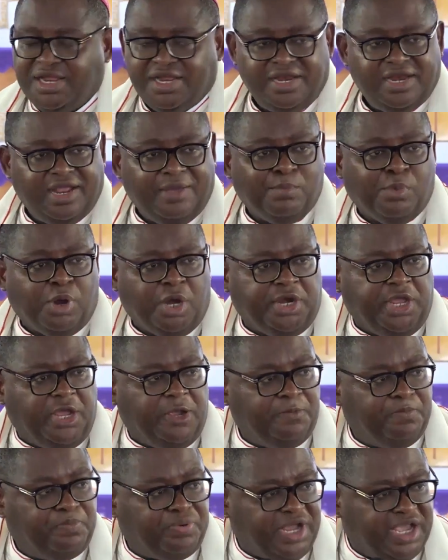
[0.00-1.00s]
The
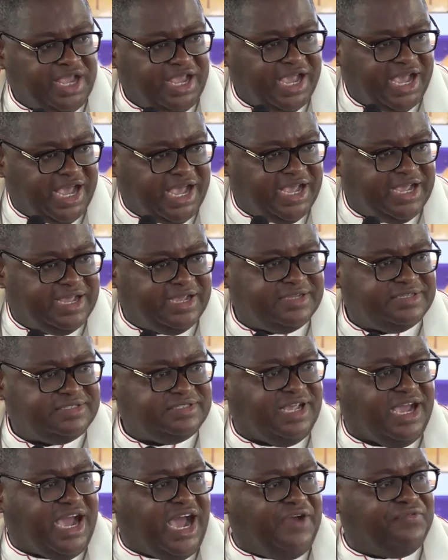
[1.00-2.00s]
morning prayers,
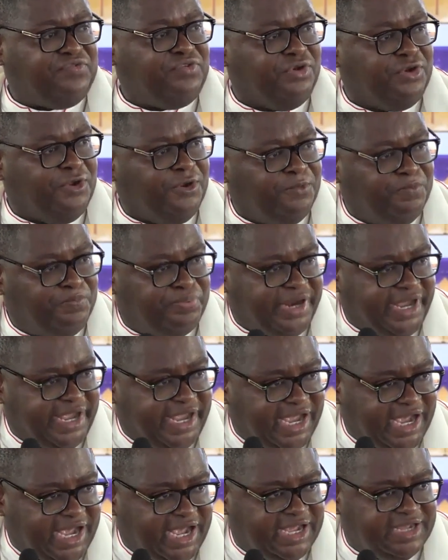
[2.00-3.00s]
the afternoon
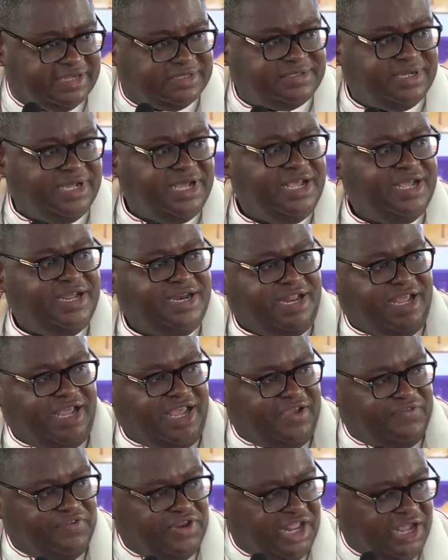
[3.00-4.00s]
prayers, the
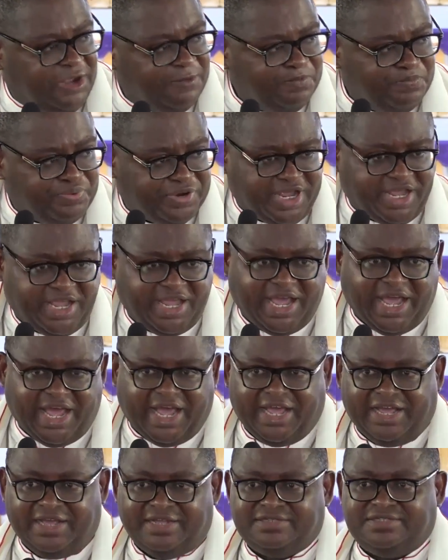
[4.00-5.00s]
evening
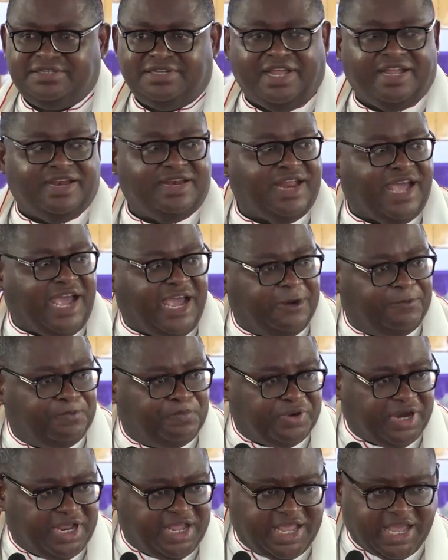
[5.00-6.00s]
prayers, the night
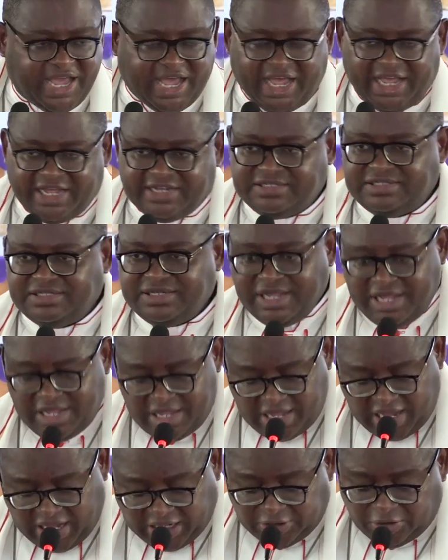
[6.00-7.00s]
prayers,
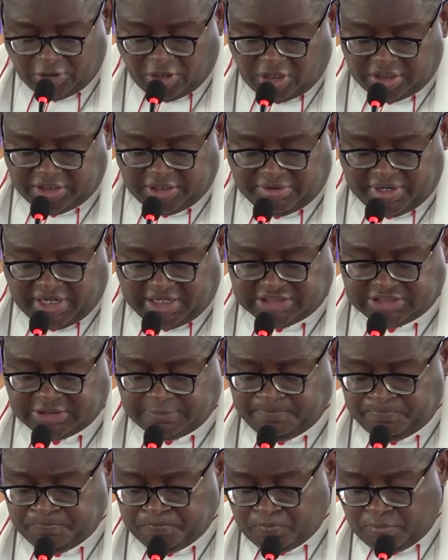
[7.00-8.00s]
and all the rest.
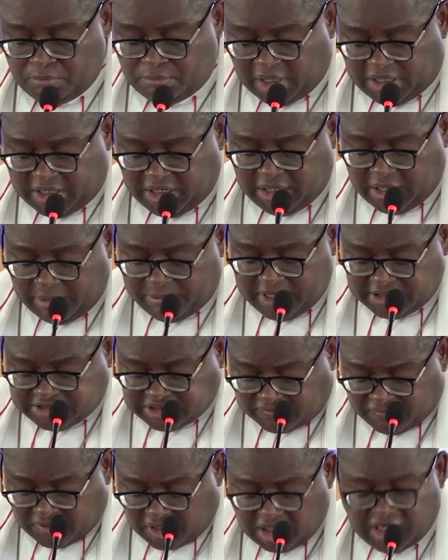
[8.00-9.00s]
But in the midst
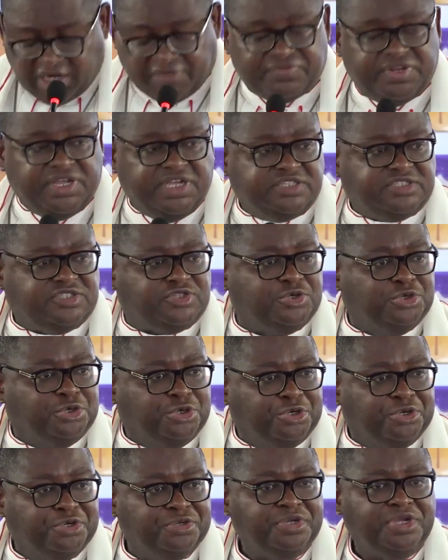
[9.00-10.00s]
of all of these
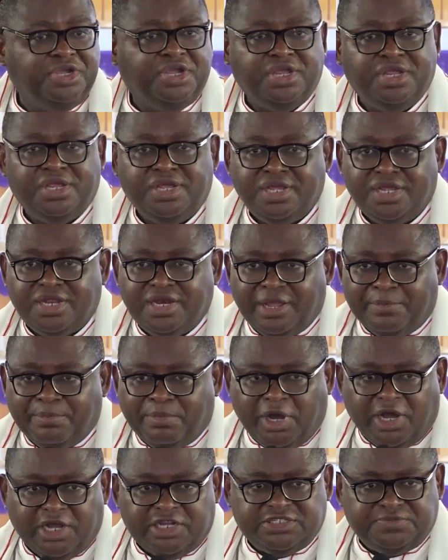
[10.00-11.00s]
too, they
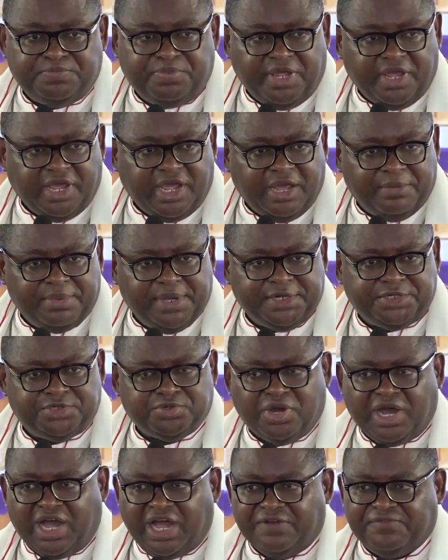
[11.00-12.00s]
must be able to
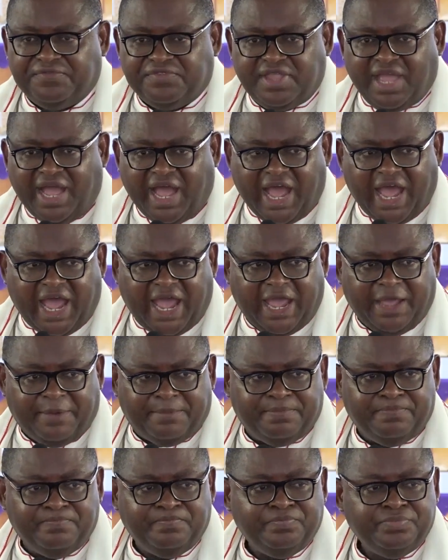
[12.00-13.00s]
have
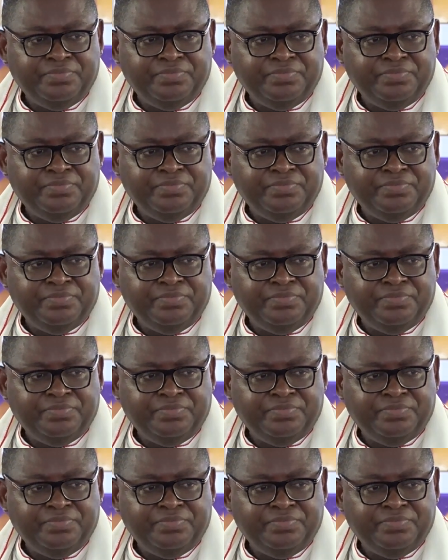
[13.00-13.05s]
time